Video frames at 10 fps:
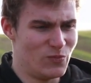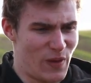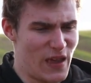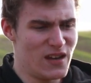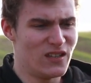
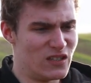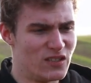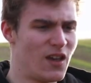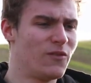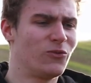pain and
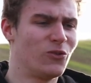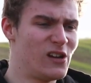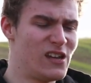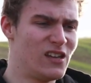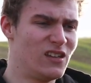
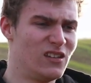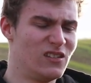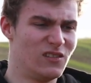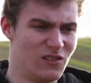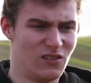suffering,
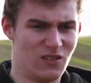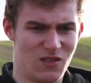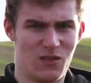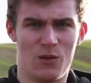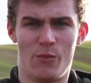
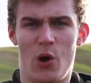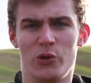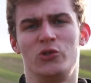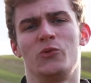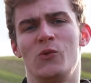the
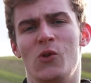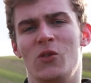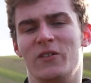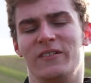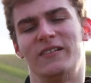
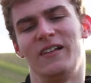module.